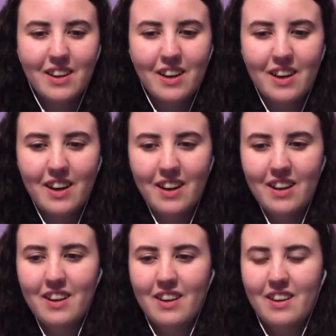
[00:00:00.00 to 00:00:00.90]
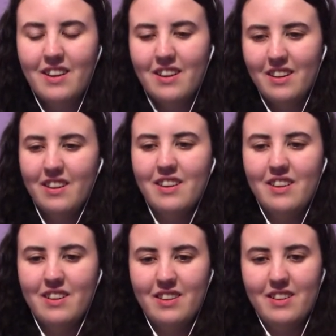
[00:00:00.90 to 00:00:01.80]

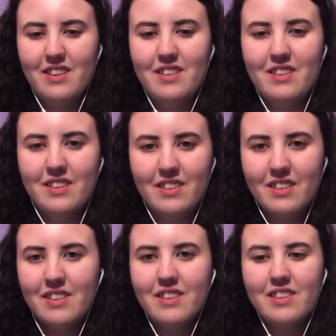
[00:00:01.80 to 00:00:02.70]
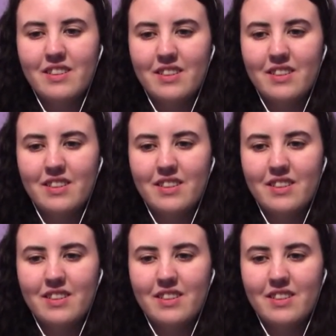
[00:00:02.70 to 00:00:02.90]
(not speaking)